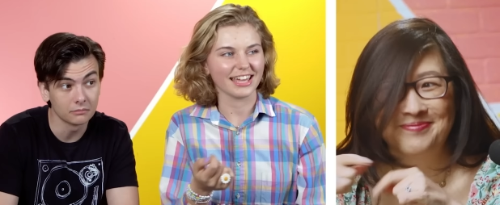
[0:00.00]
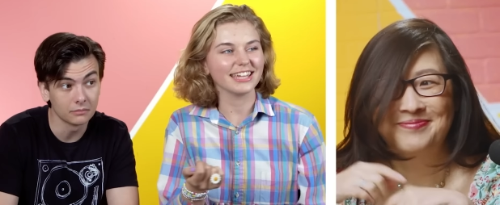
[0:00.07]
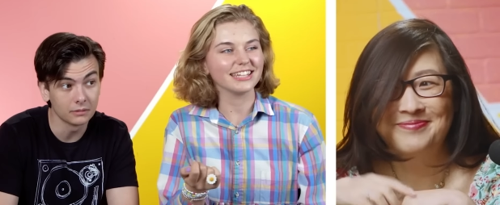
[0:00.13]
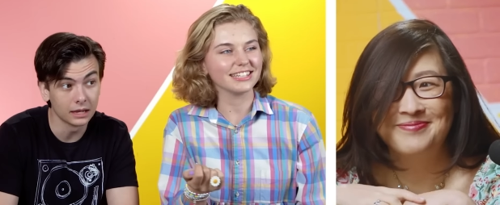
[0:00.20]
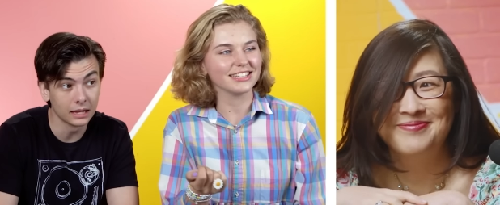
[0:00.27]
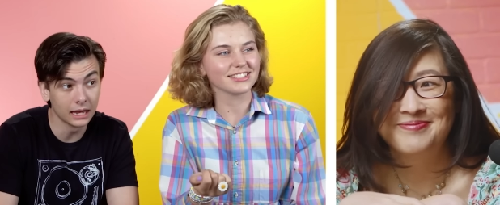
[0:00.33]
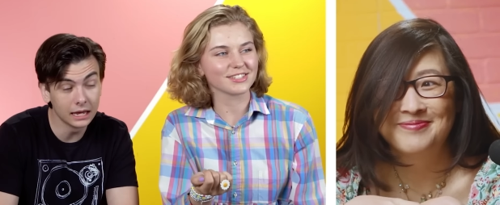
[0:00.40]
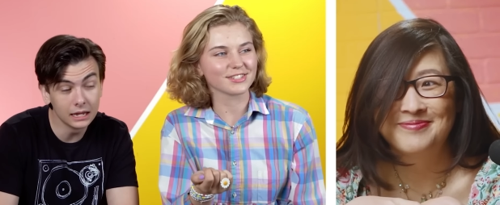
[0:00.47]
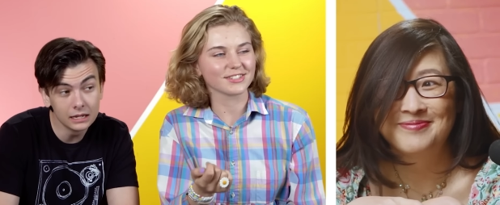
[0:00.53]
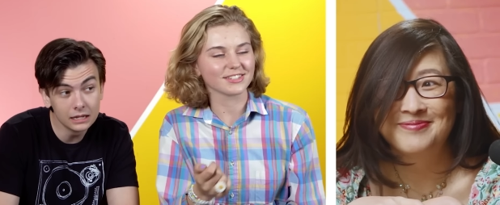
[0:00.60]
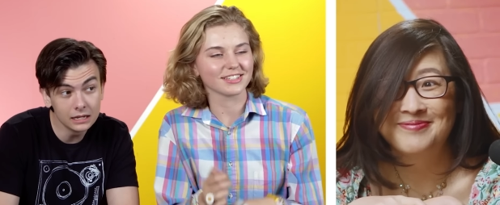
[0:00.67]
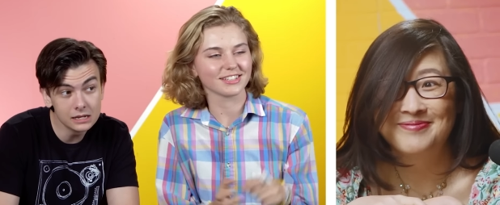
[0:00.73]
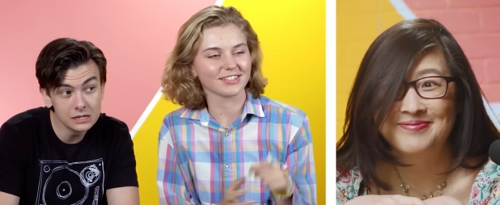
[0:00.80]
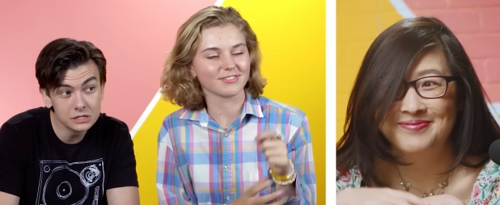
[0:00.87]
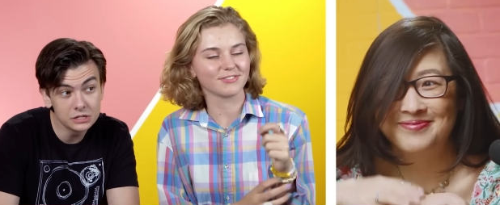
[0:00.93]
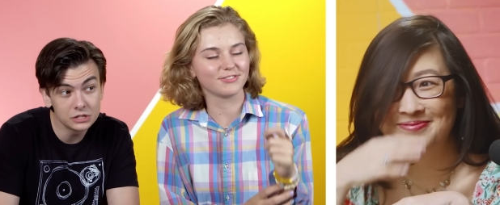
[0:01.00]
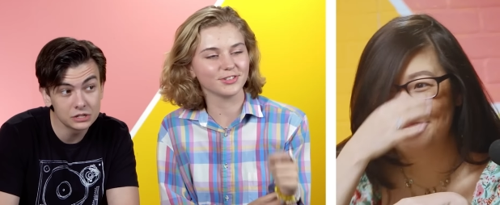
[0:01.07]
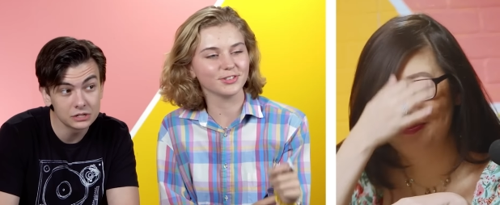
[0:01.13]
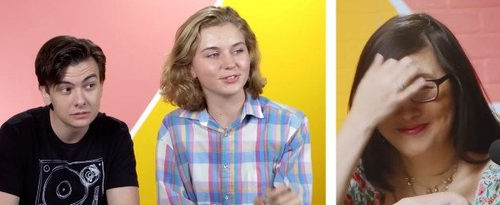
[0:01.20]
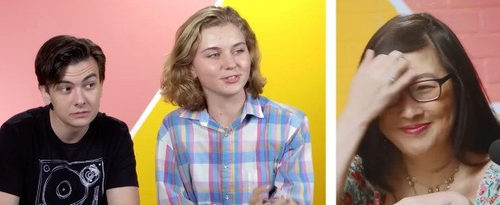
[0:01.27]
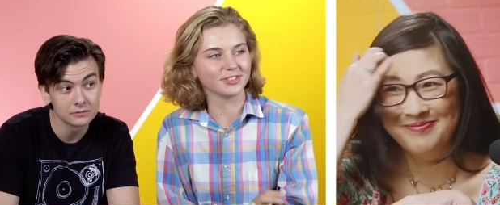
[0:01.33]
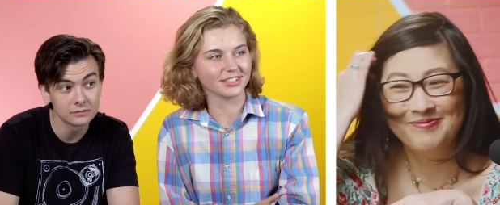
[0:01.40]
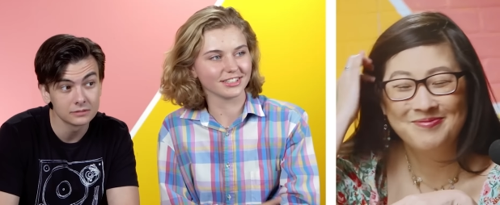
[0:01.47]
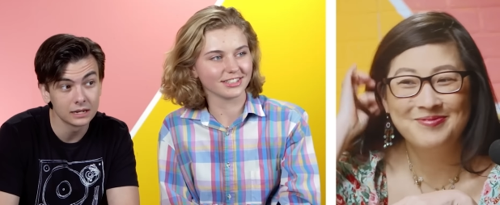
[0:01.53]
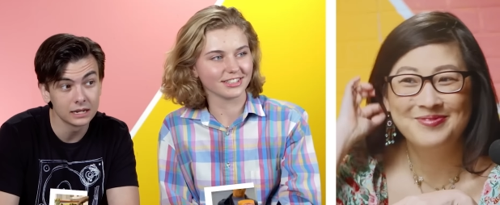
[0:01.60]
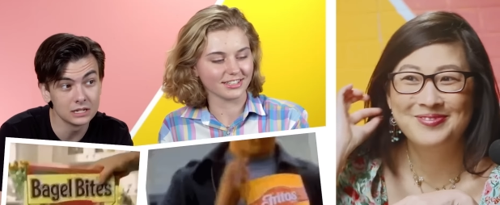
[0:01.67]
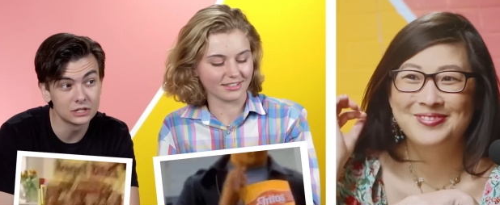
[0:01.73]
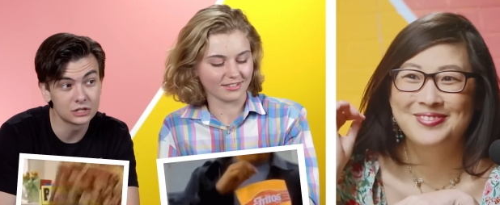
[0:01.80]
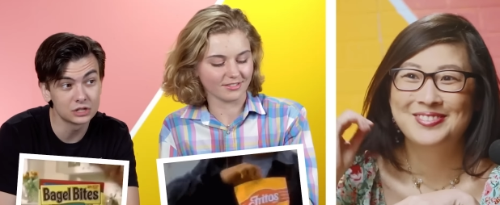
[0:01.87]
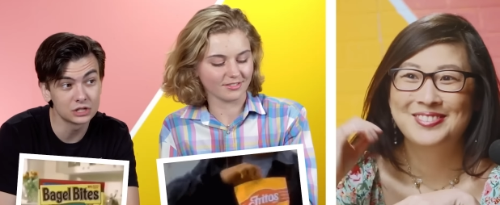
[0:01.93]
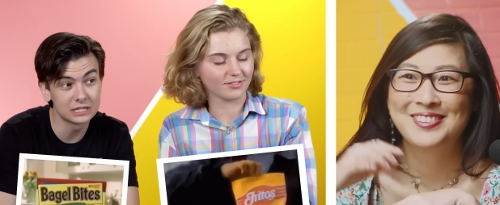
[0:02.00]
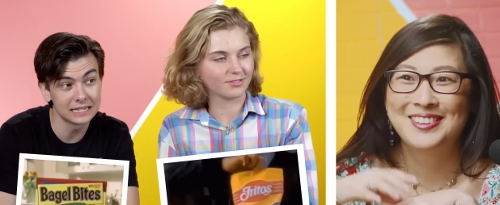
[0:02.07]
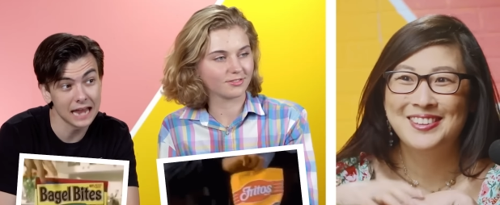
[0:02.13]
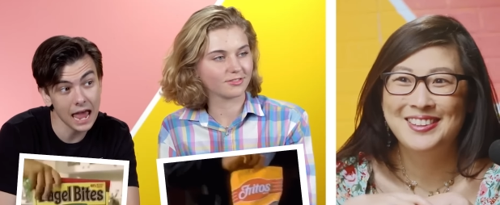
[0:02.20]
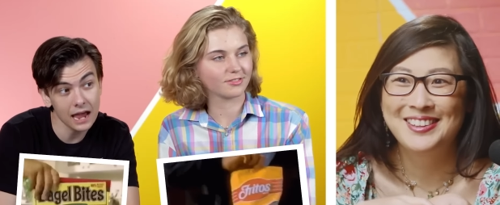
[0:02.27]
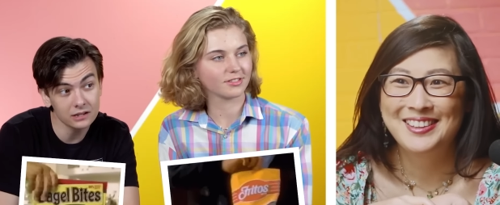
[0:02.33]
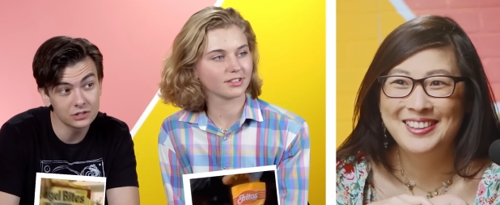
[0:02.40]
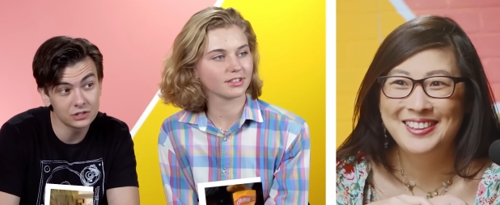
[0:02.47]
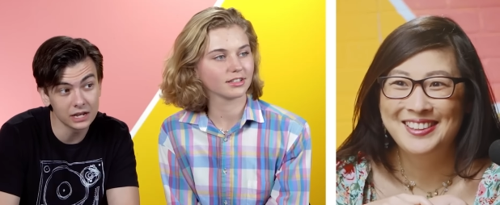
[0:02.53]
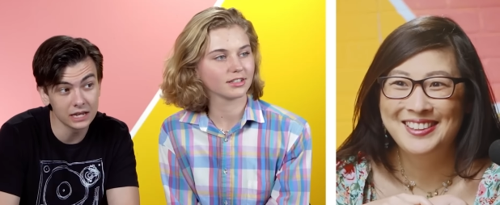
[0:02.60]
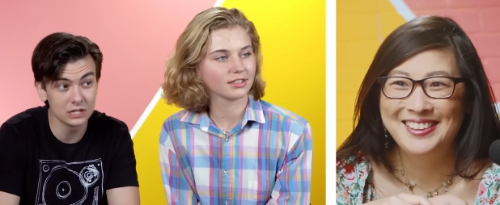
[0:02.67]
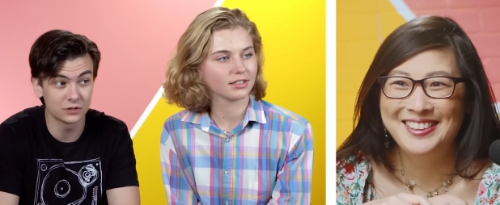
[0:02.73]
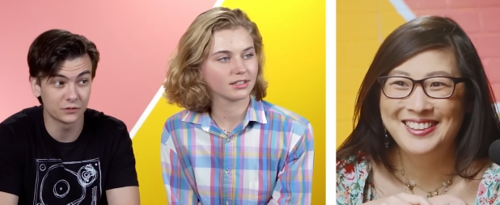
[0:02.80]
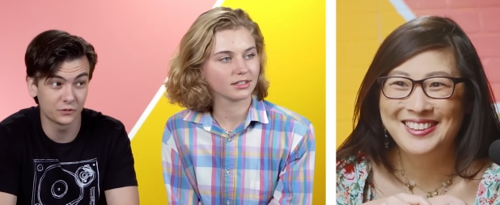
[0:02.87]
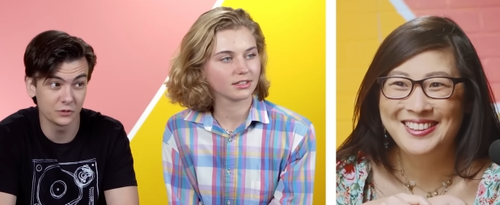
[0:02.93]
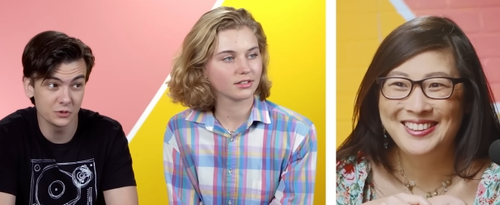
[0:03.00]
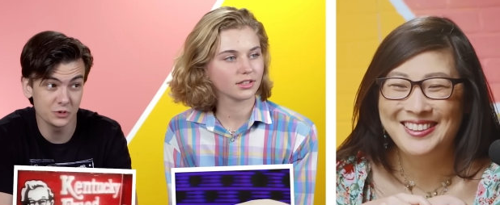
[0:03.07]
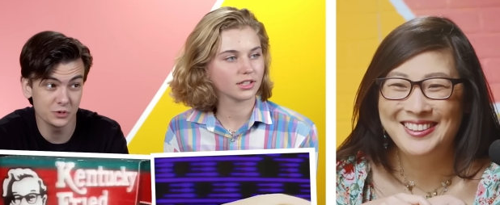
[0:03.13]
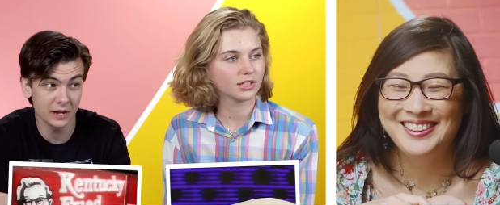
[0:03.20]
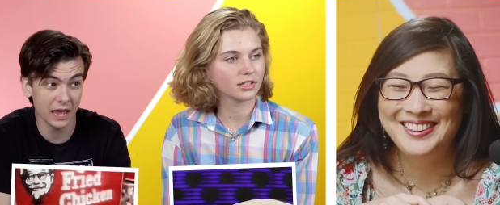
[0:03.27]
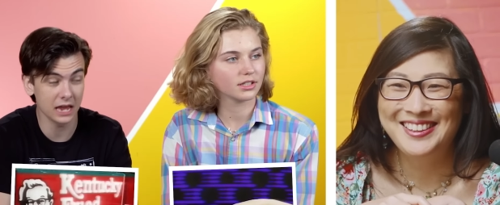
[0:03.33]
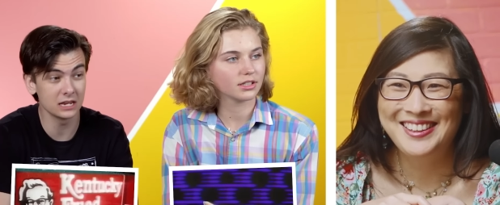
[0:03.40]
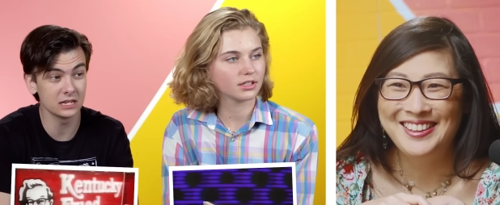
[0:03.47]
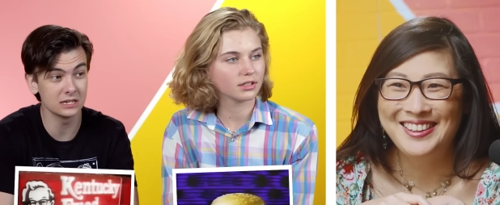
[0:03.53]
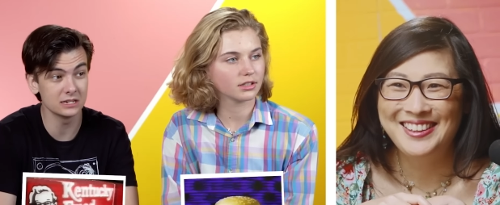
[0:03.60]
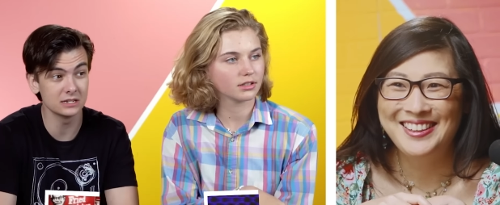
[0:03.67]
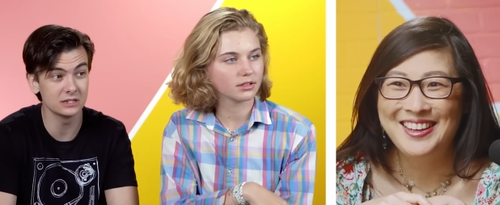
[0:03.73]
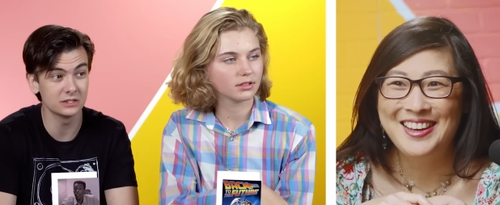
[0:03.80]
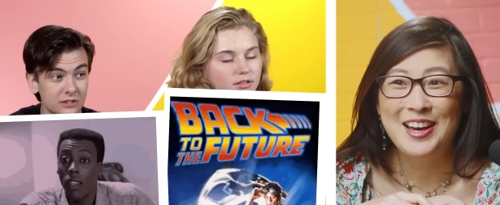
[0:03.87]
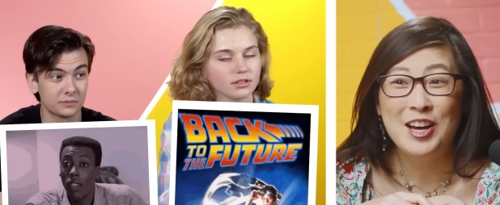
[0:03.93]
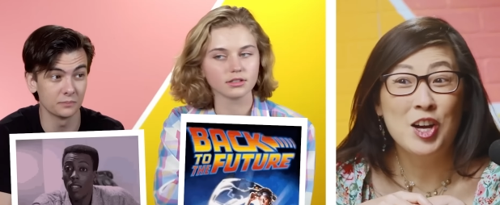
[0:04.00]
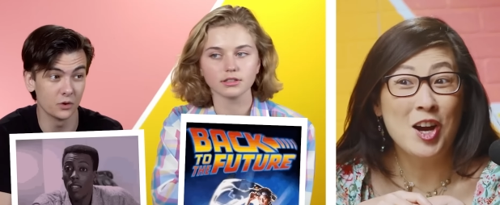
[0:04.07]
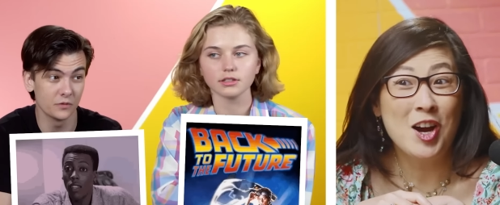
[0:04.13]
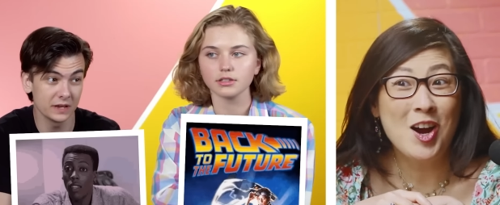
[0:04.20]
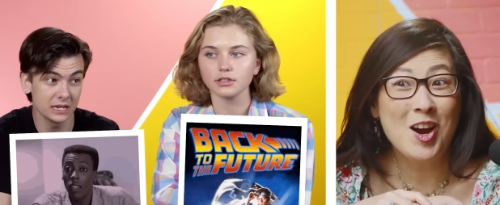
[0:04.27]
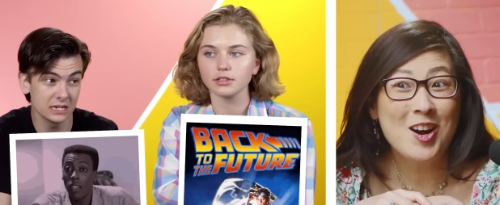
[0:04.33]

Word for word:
Speaker 1: 80s food. 80s snacks, 80s food, 80s movies.